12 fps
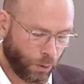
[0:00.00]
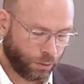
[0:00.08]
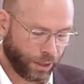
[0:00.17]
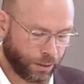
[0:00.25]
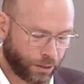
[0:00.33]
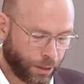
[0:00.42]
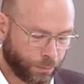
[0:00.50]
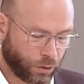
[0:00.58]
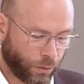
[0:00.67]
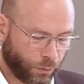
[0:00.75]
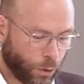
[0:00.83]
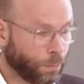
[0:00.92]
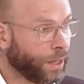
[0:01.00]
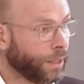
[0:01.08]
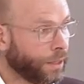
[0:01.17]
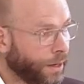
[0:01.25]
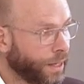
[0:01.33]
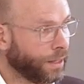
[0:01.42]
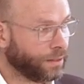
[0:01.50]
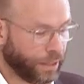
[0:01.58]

both in terms of humanitarian